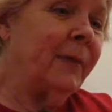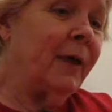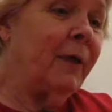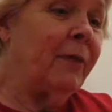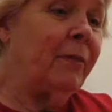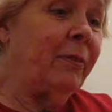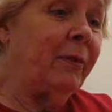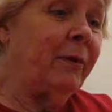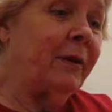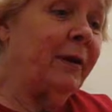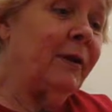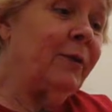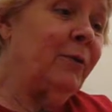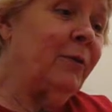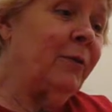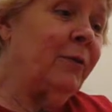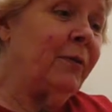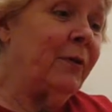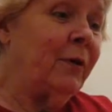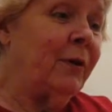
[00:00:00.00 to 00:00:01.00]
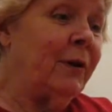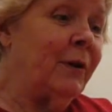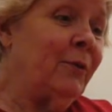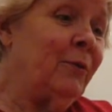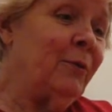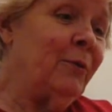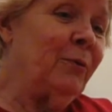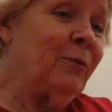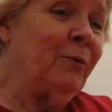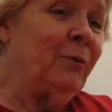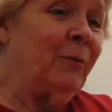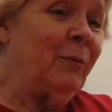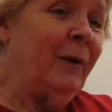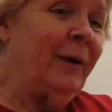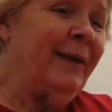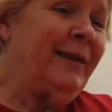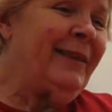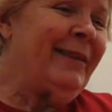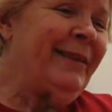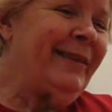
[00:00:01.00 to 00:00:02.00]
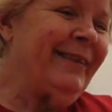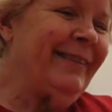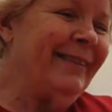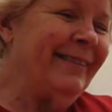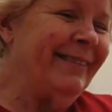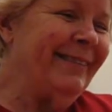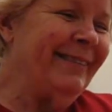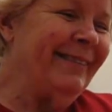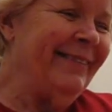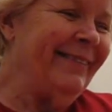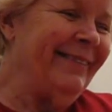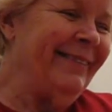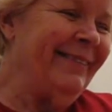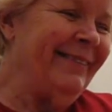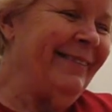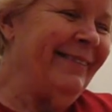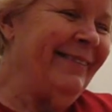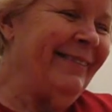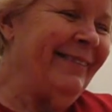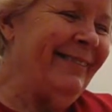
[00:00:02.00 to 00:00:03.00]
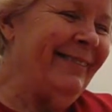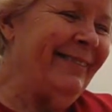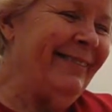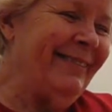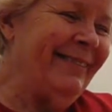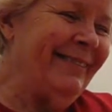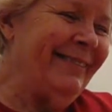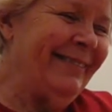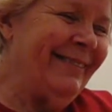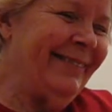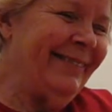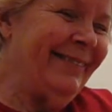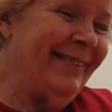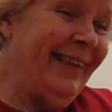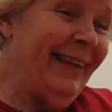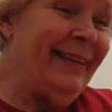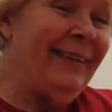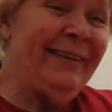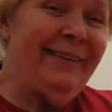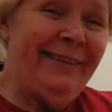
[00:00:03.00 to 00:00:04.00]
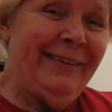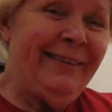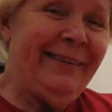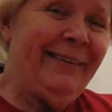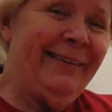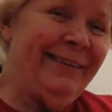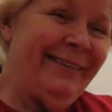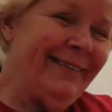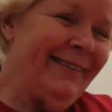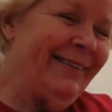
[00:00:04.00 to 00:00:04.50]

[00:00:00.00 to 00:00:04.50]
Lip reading: I thought he knew too much. And he did.